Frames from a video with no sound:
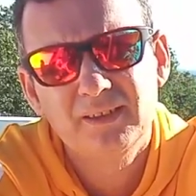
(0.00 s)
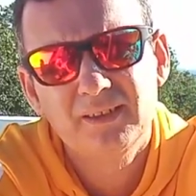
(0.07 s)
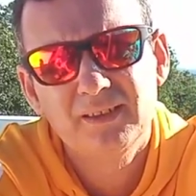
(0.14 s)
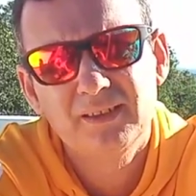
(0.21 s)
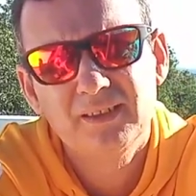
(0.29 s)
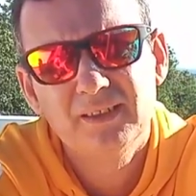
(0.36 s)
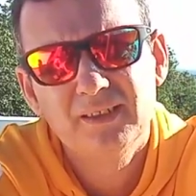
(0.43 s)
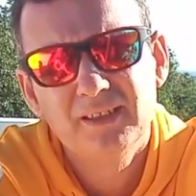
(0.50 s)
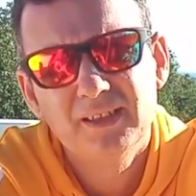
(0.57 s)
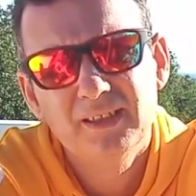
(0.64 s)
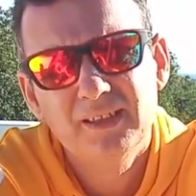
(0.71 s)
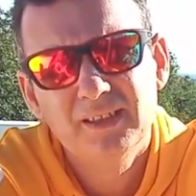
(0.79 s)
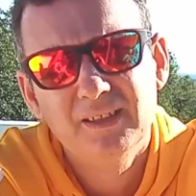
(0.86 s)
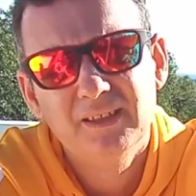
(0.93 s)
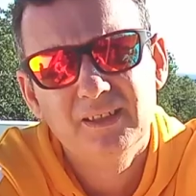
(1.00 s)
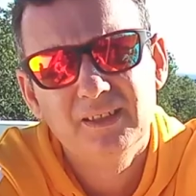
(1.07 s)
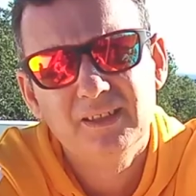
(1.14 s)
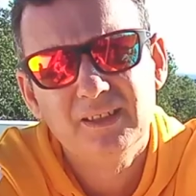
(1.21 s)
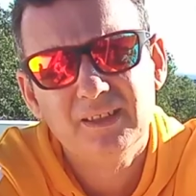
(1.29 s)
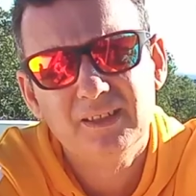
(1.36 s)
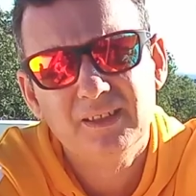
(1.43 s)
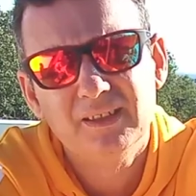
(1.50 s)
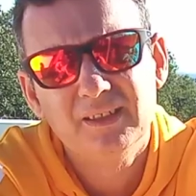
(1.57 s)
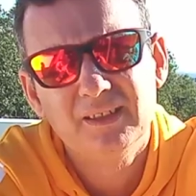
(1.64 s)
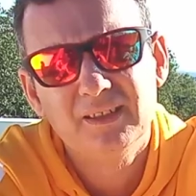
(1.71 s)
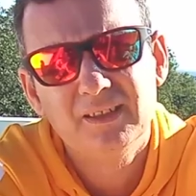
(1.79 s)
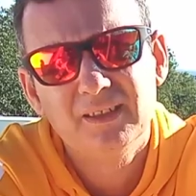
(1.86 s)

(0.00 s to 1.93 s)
(no one is talking)